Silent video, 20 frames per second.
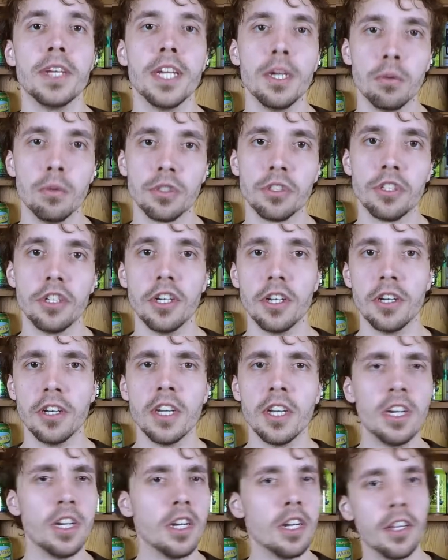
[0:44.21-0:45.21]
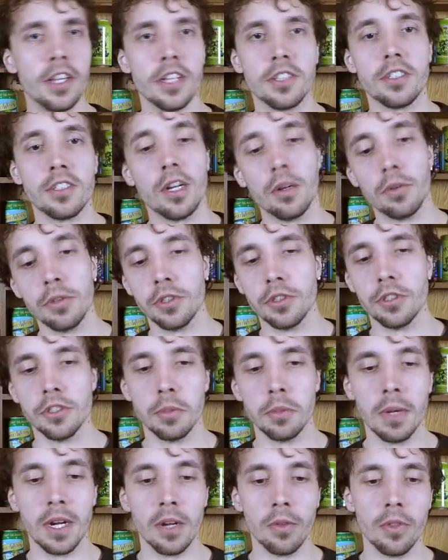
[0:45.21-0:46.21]
It was good. That's not what this is
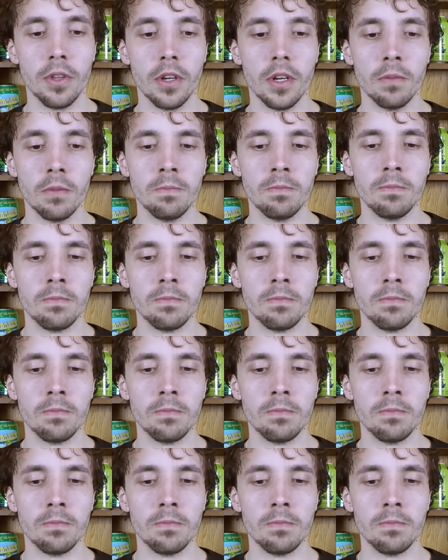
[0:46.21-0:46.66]
about, though.